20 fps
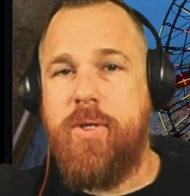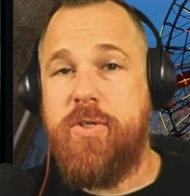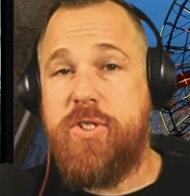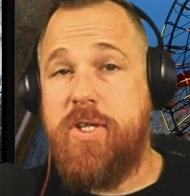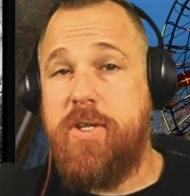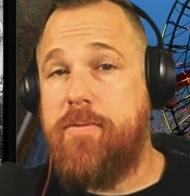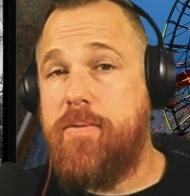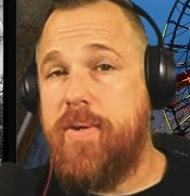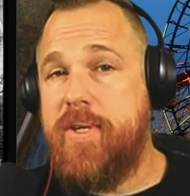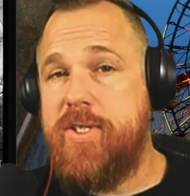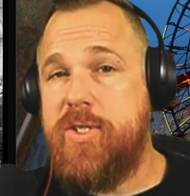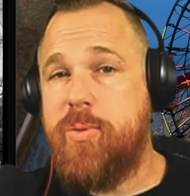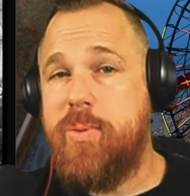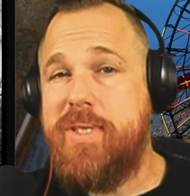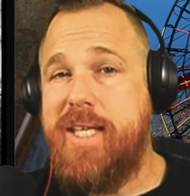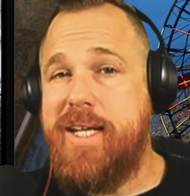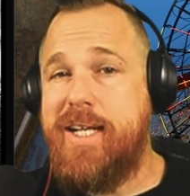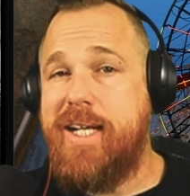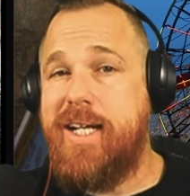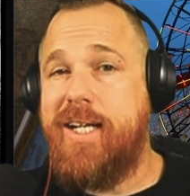You see, friends,
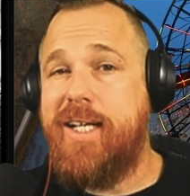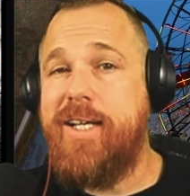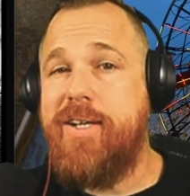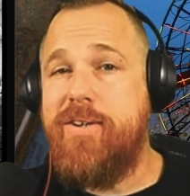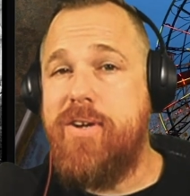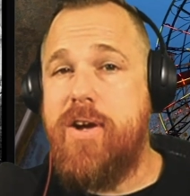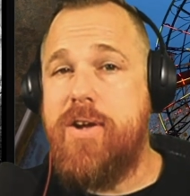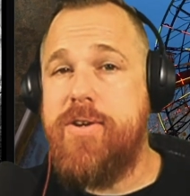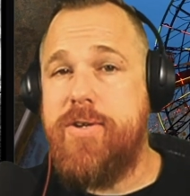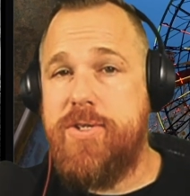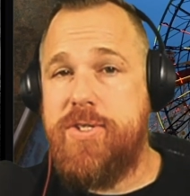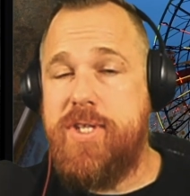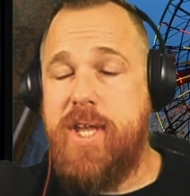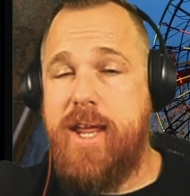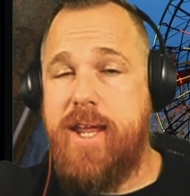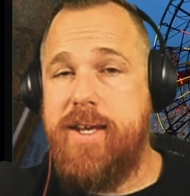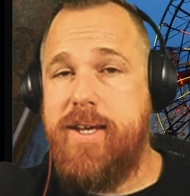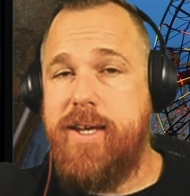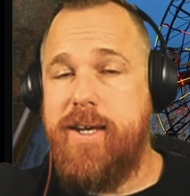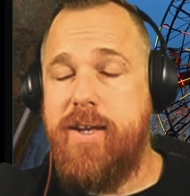without a clear
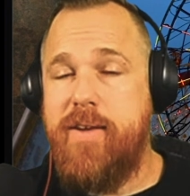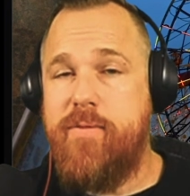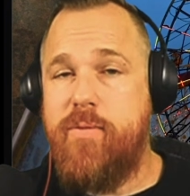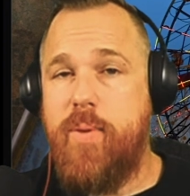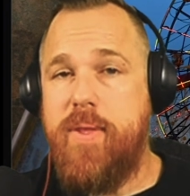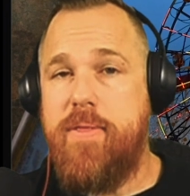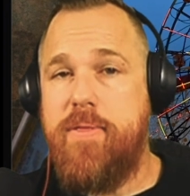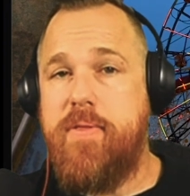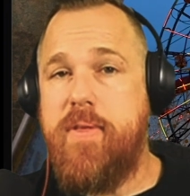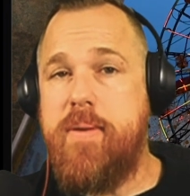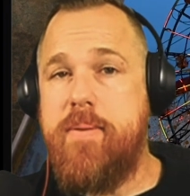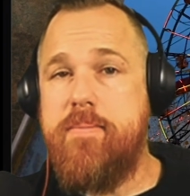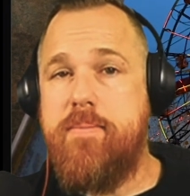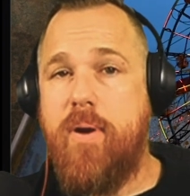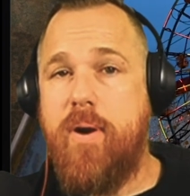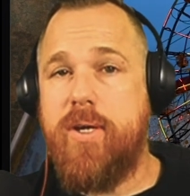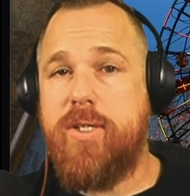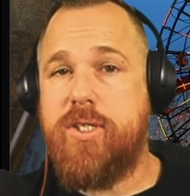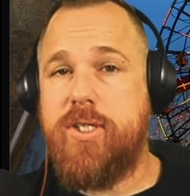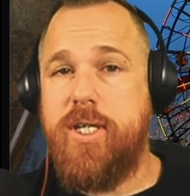understanding of when theme
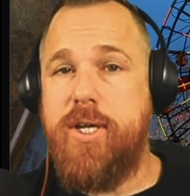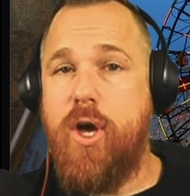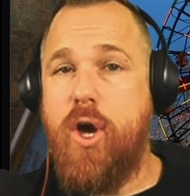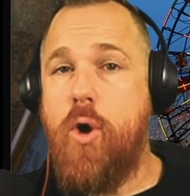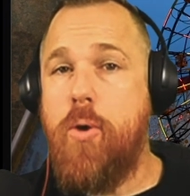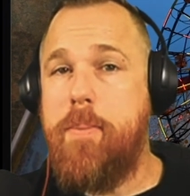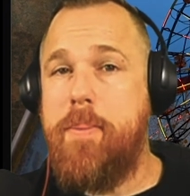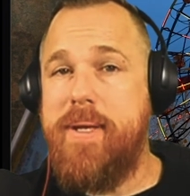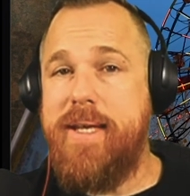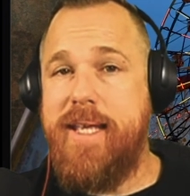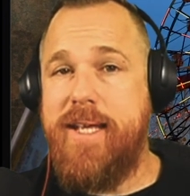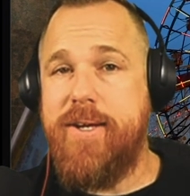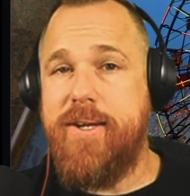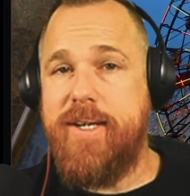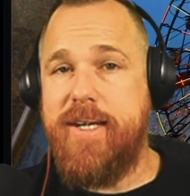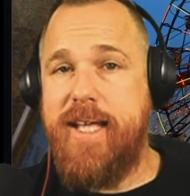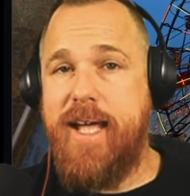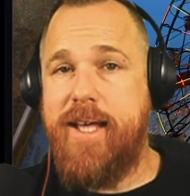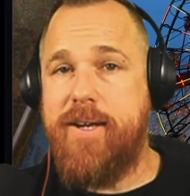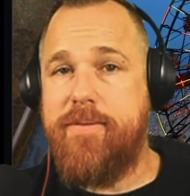parks can open here
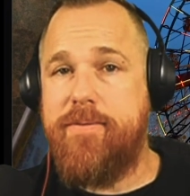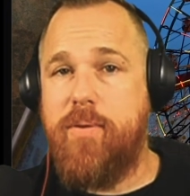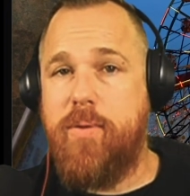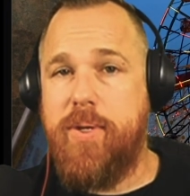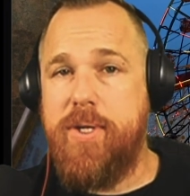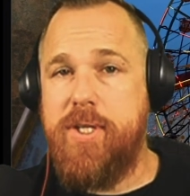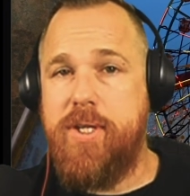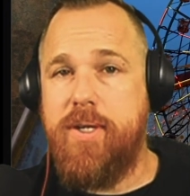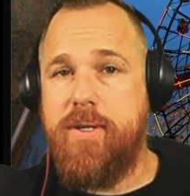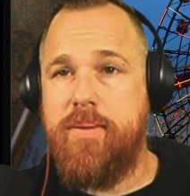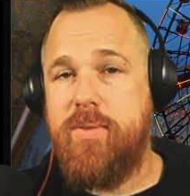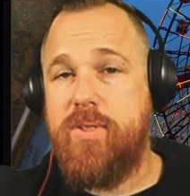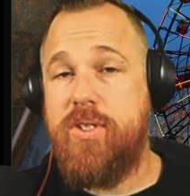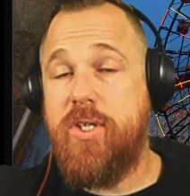in California,